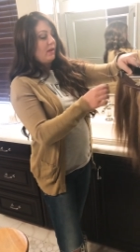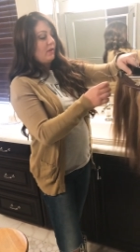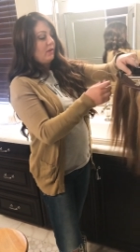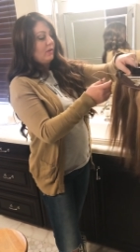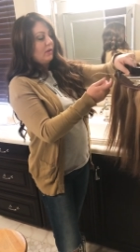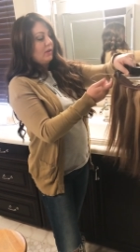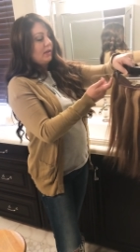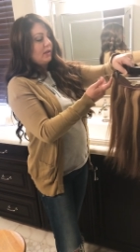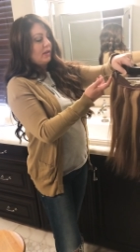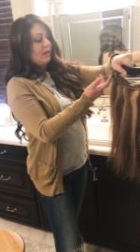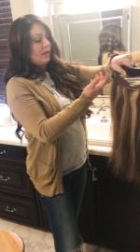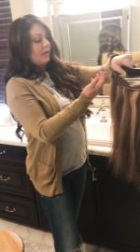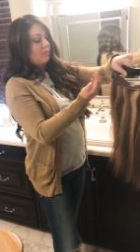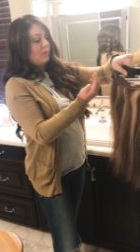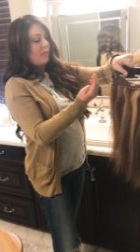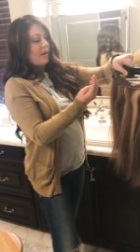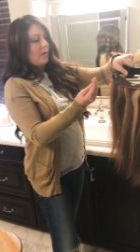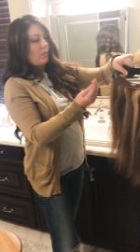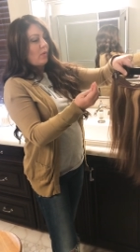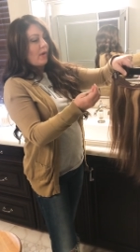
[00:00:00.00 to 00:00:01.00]
hook and
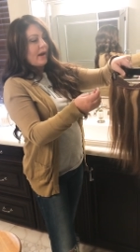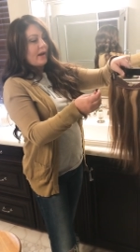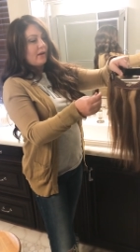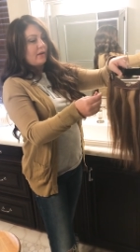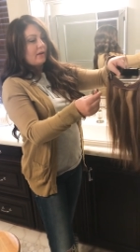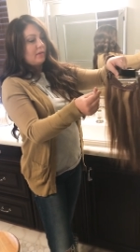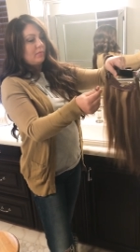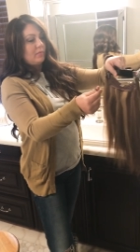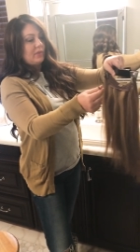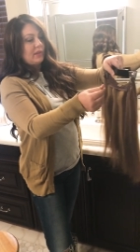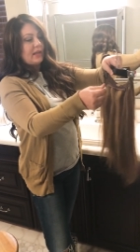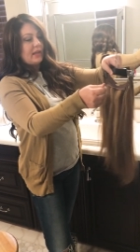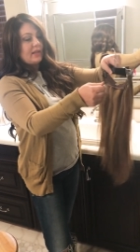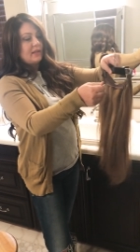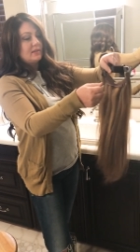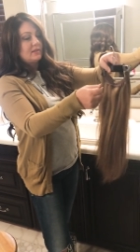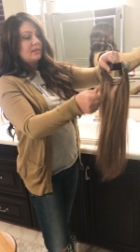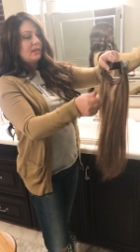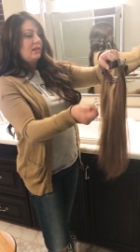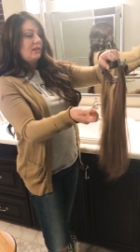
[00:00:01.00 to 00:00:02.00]
my wire in
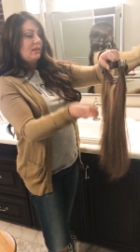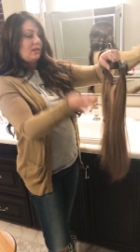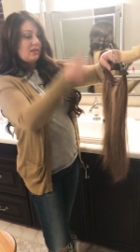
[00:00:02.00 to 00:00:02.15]
place and